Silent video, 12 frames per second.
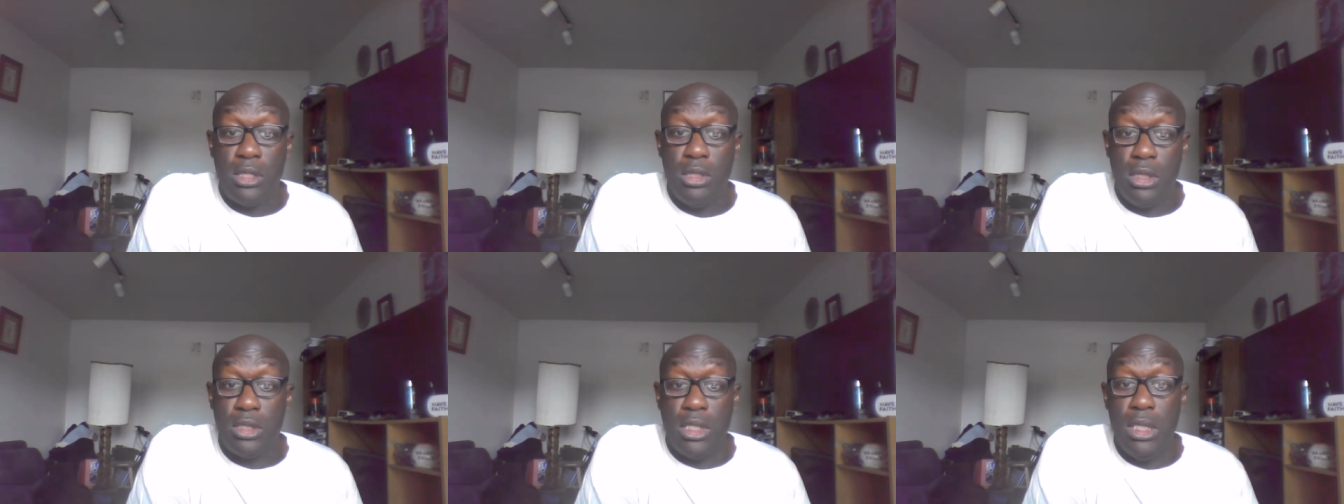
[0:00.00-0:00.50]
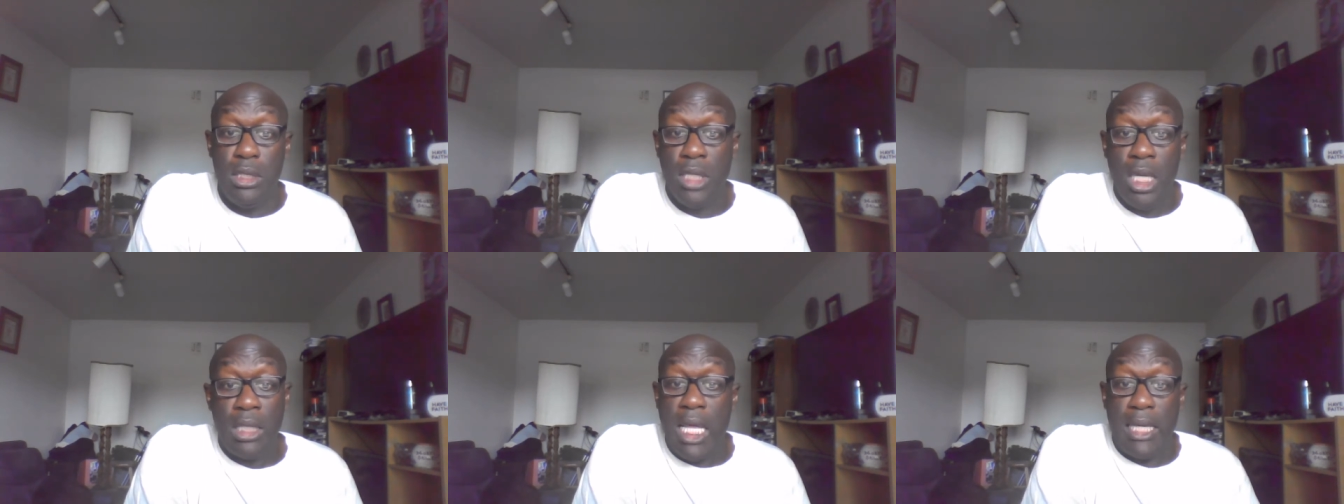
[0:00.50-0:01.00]
he
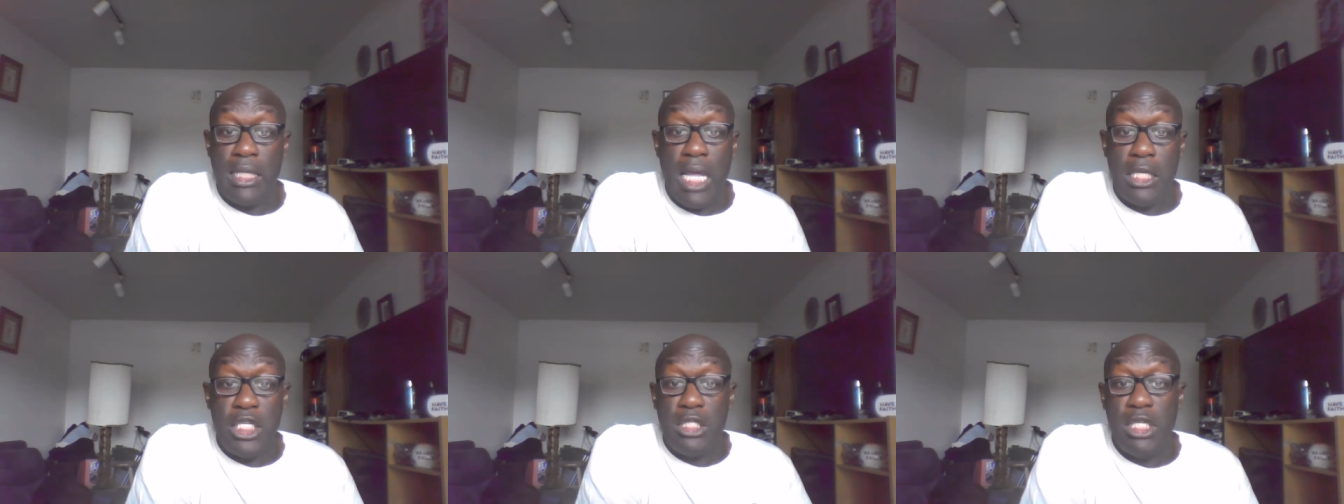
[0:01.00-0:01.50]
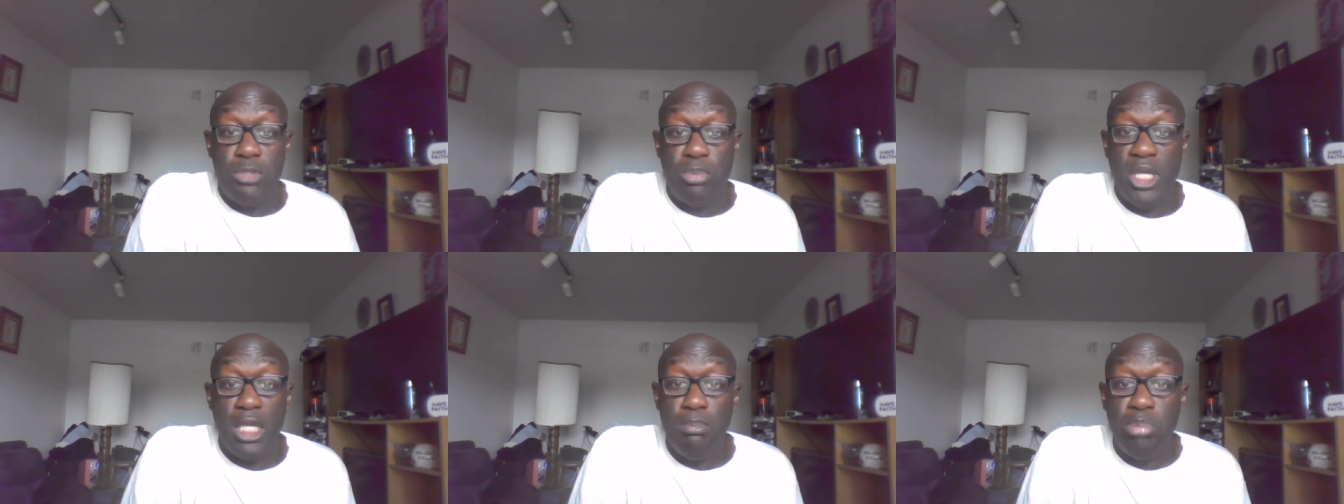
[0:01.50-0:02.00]
sees that they're just
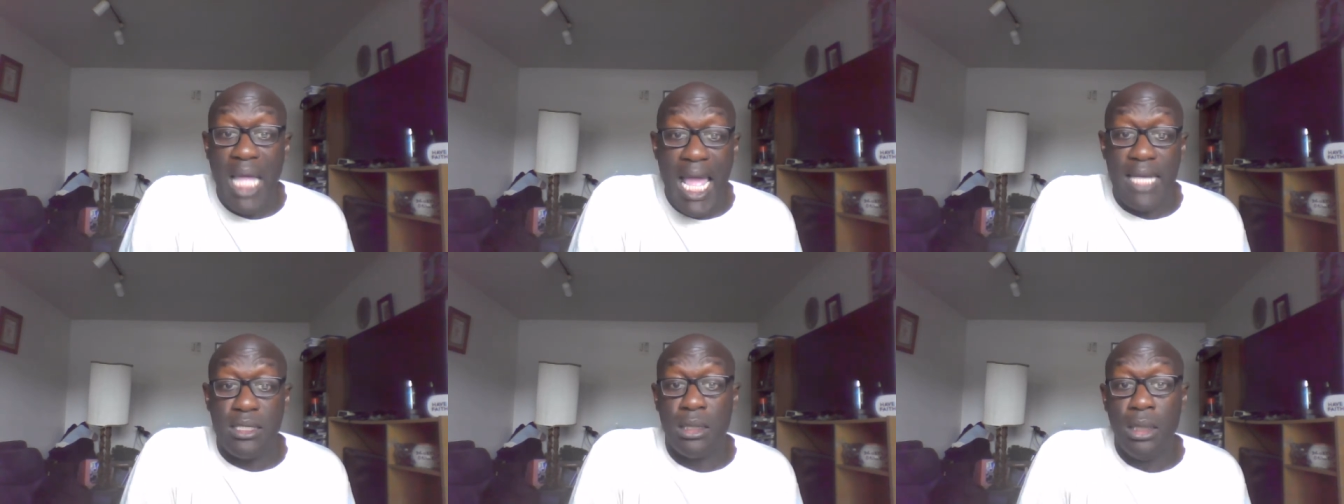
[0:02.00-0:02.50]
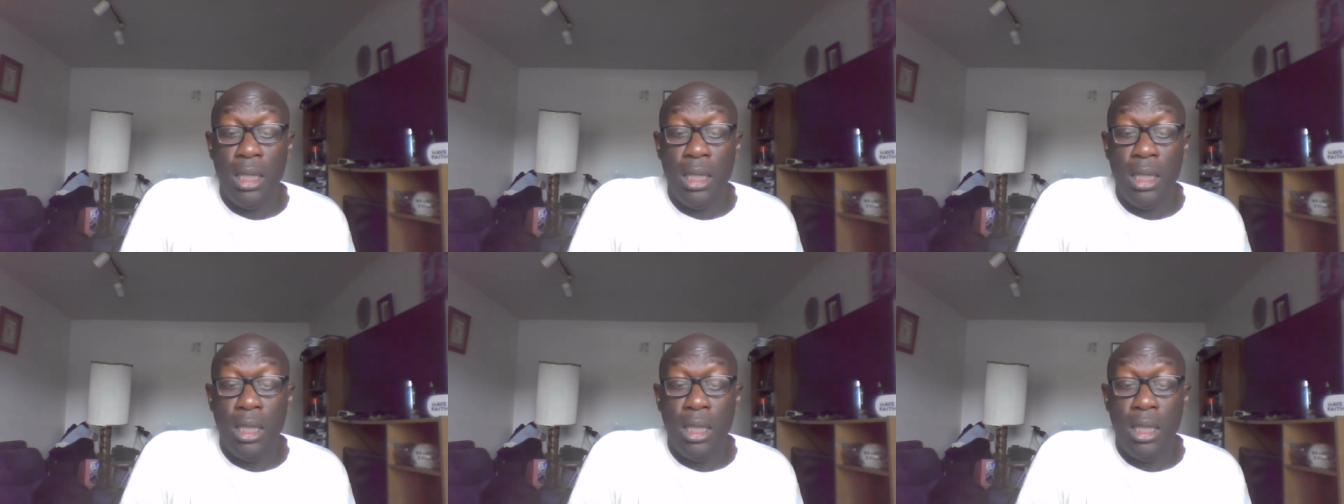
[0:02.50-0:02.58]
being blessed.